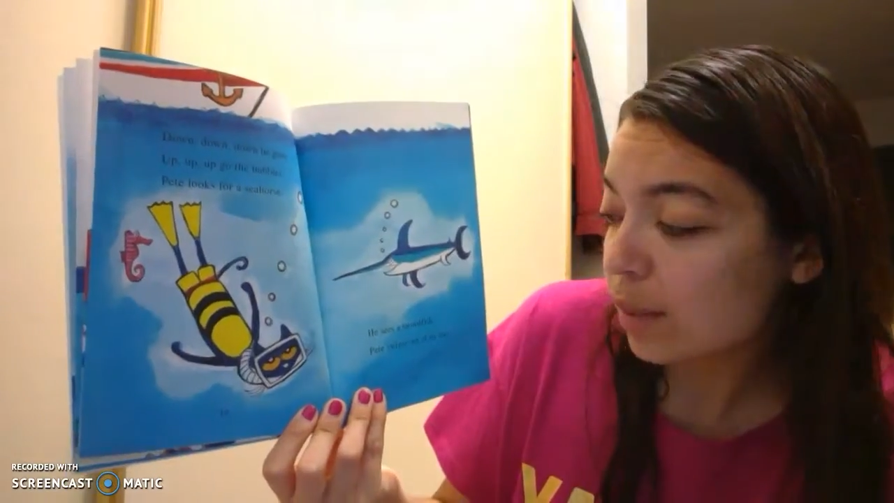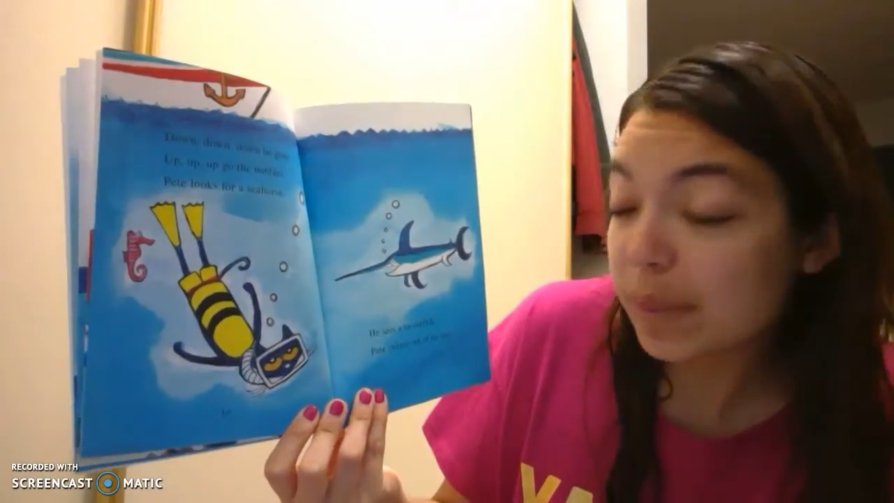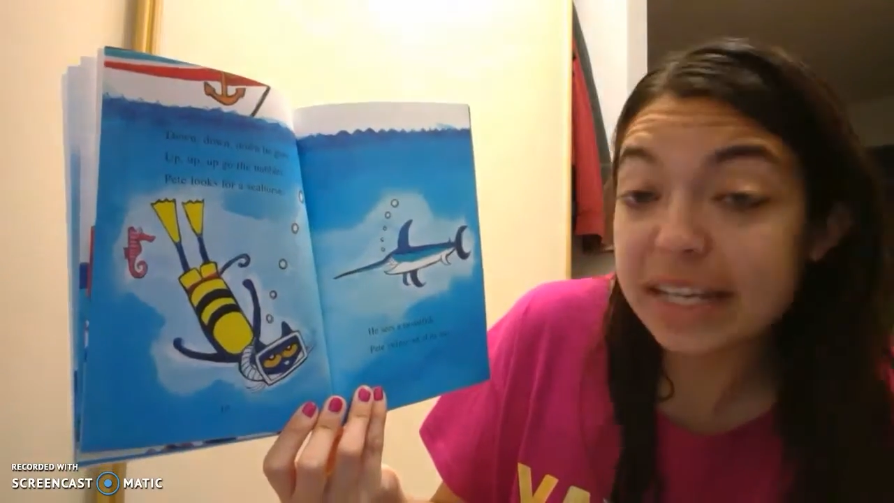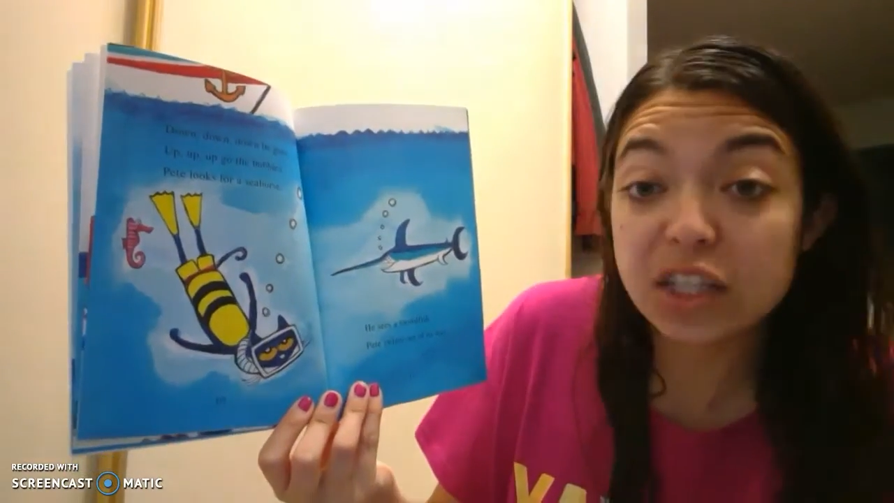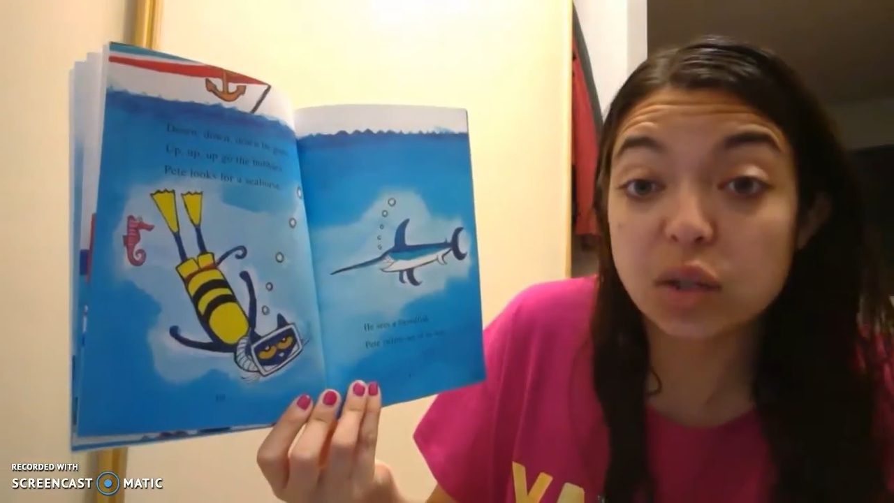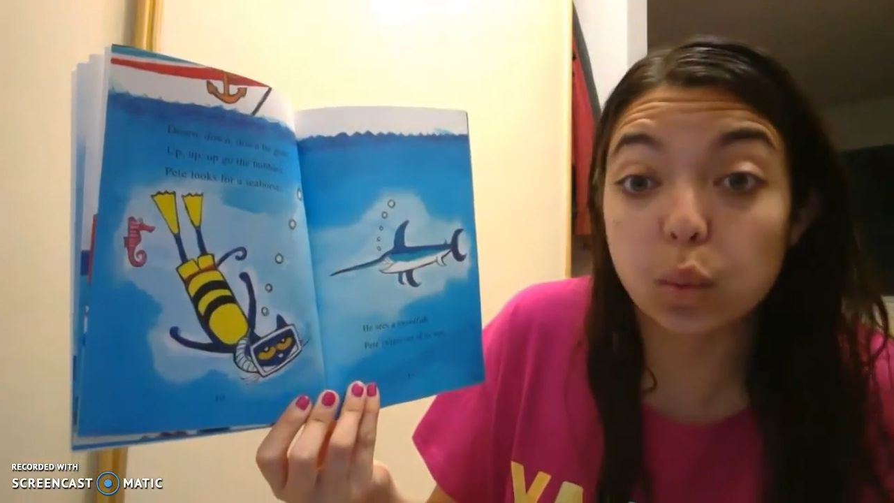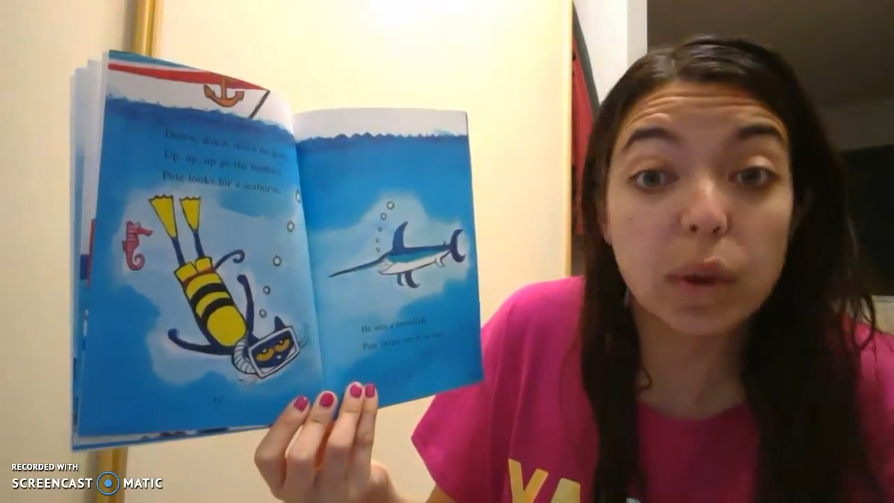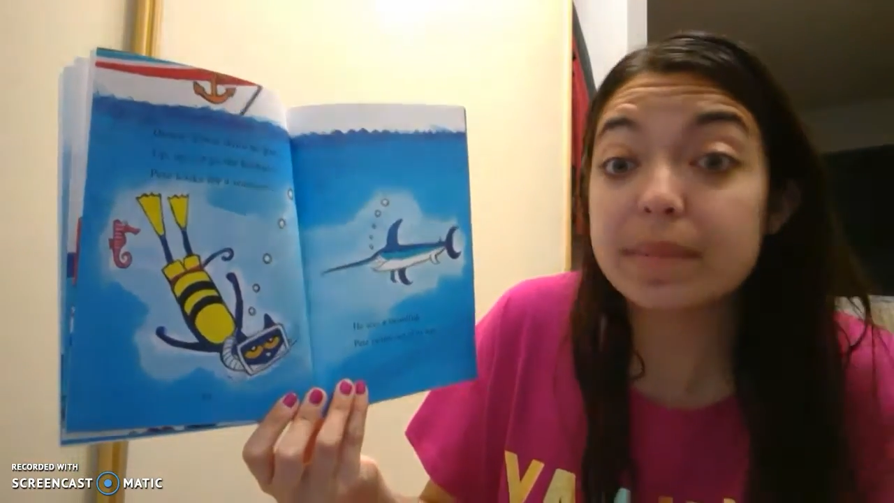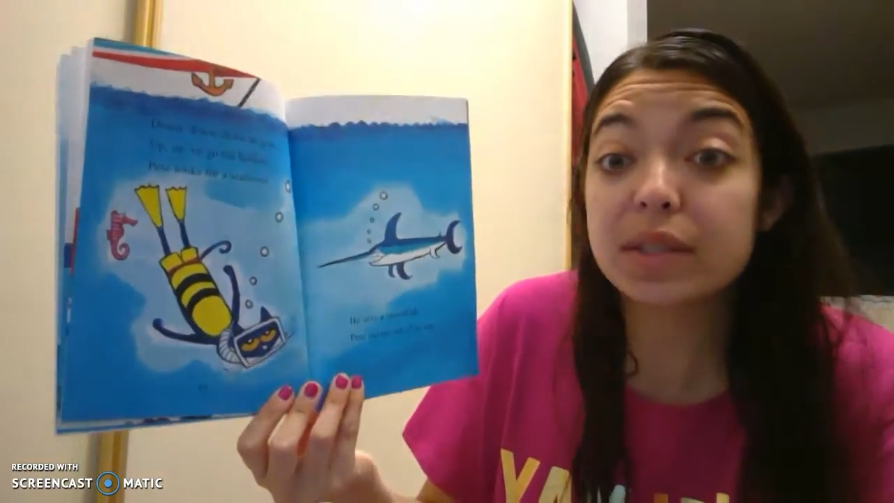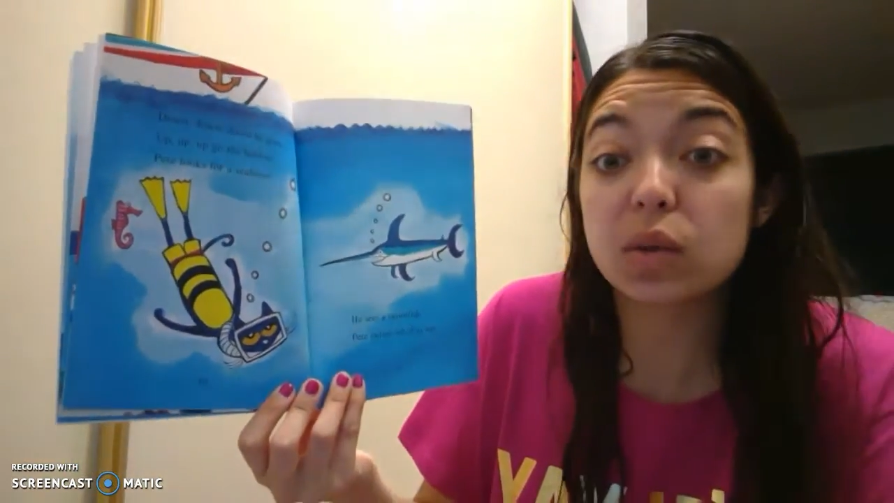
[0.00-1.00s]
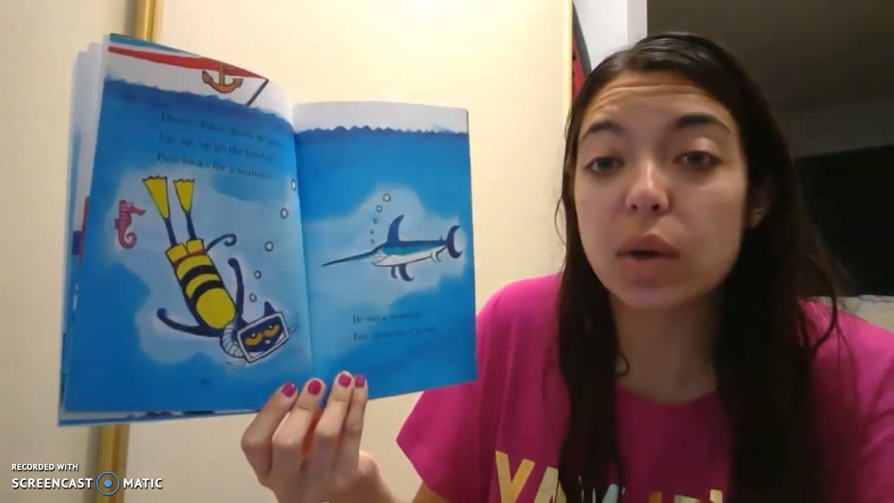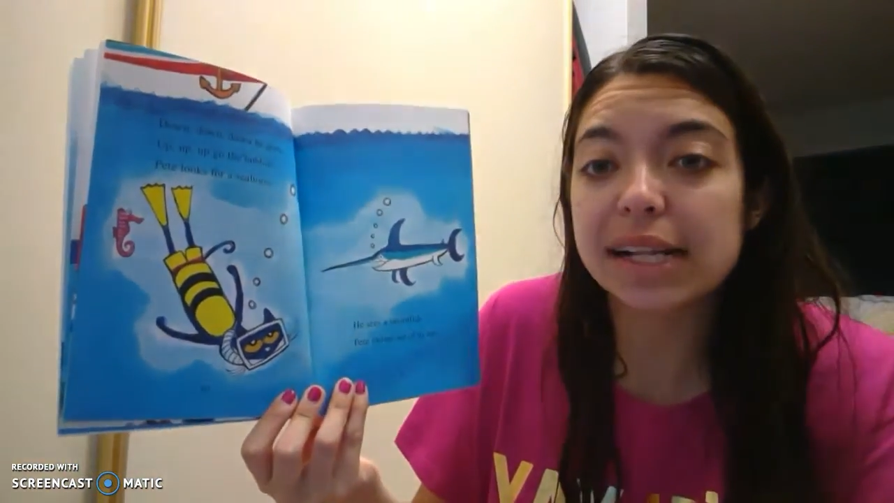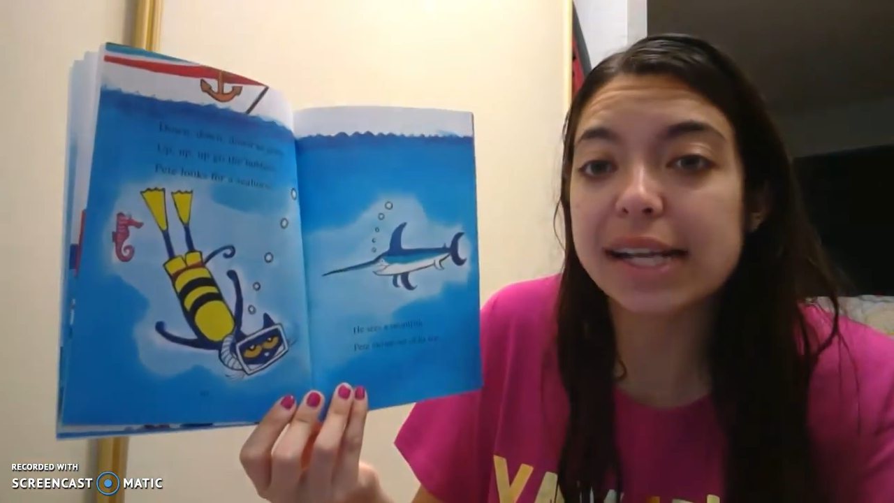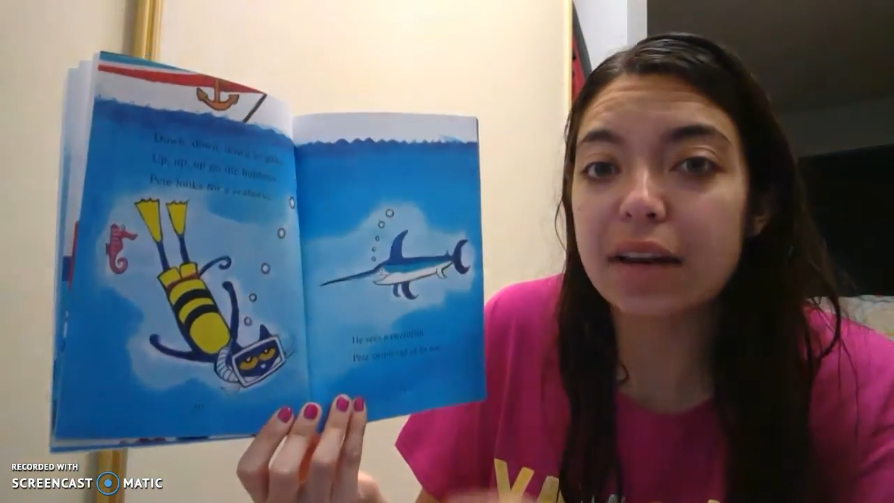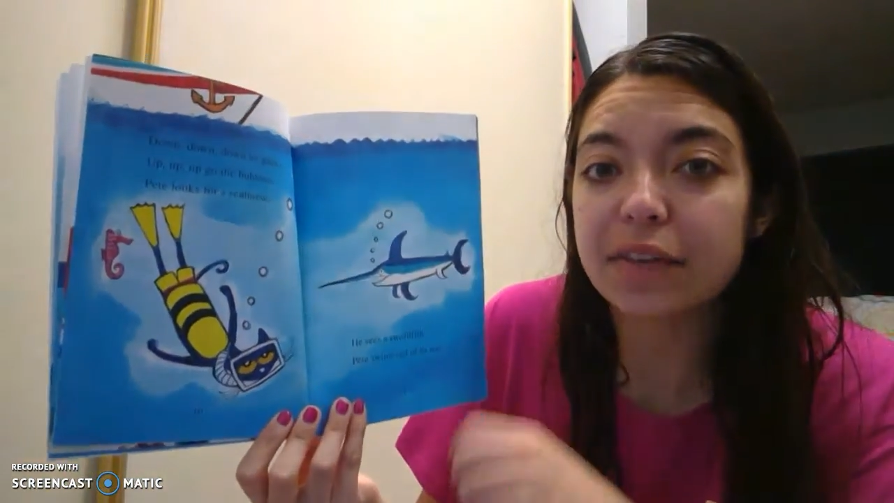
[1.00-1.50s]
Pete swims
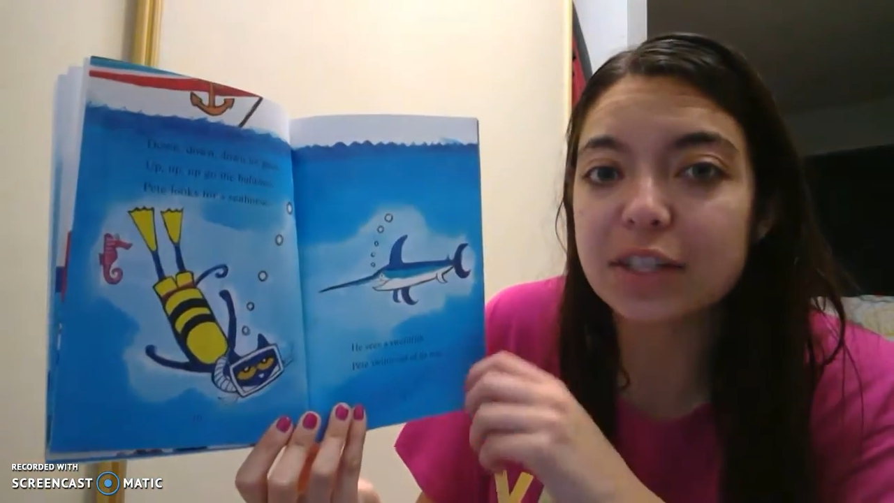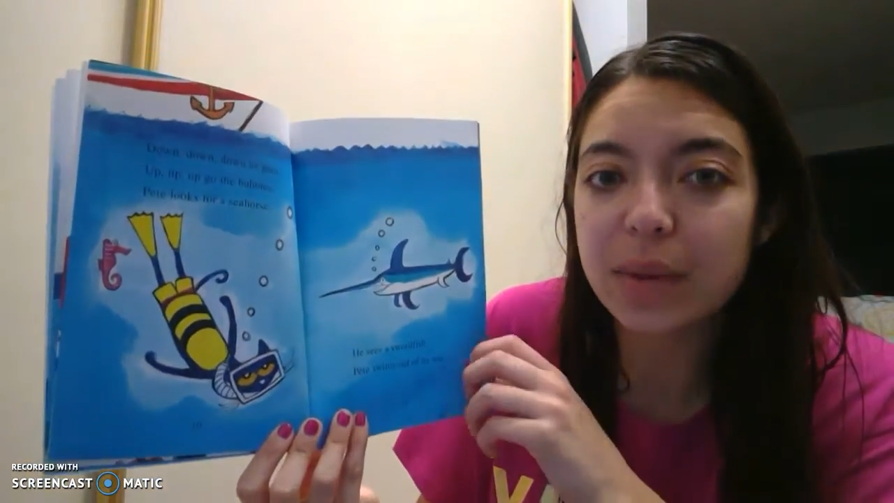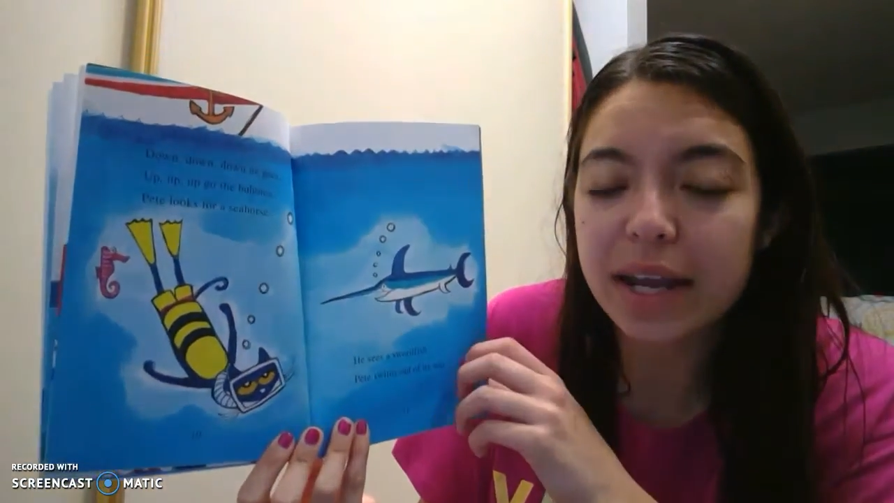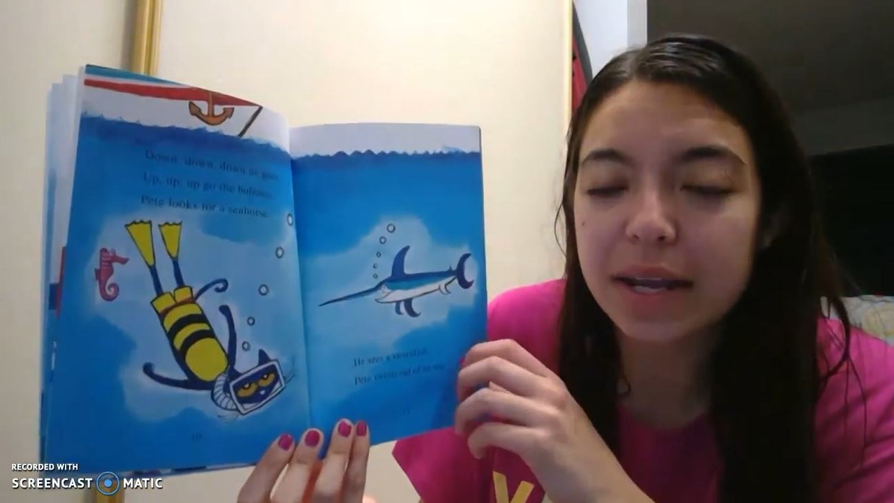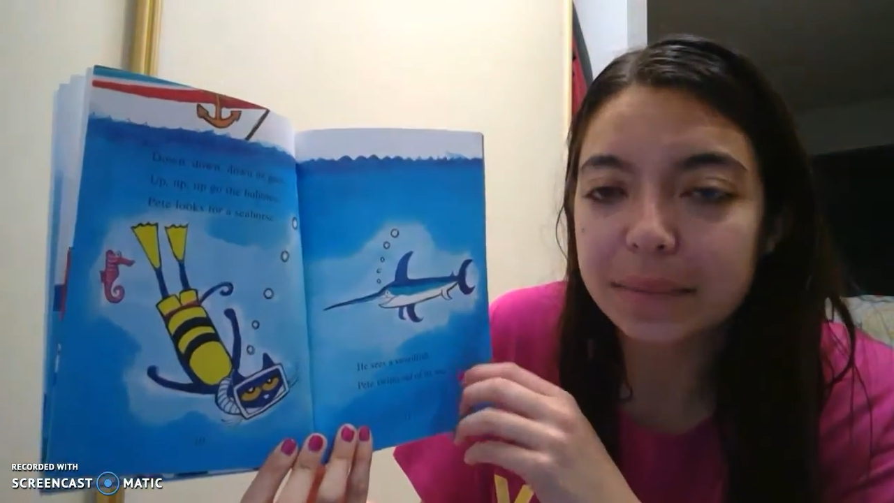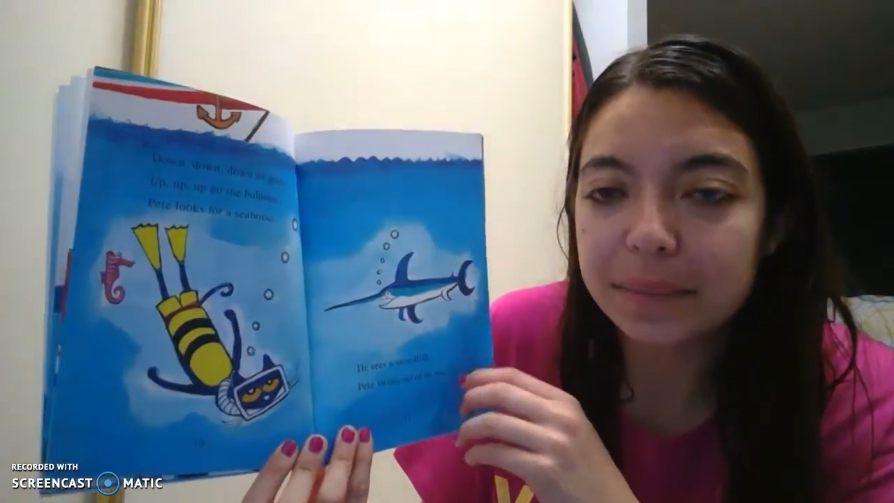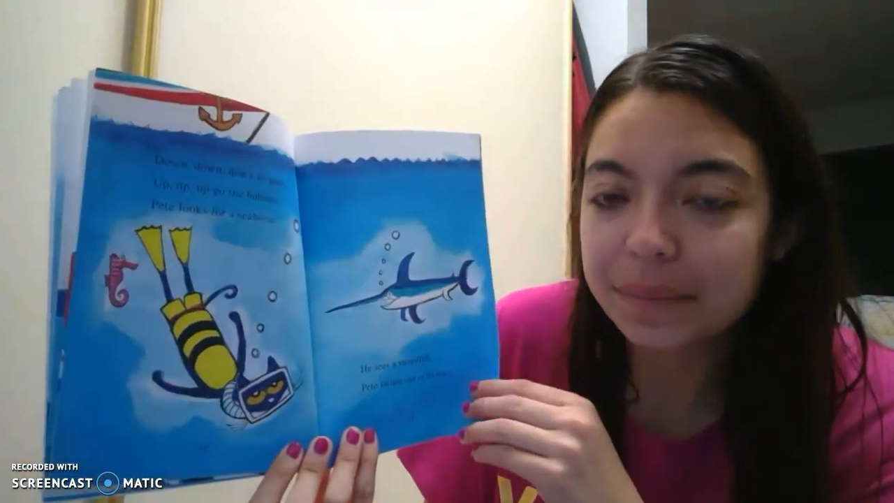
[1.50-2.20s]
quickly out of its way.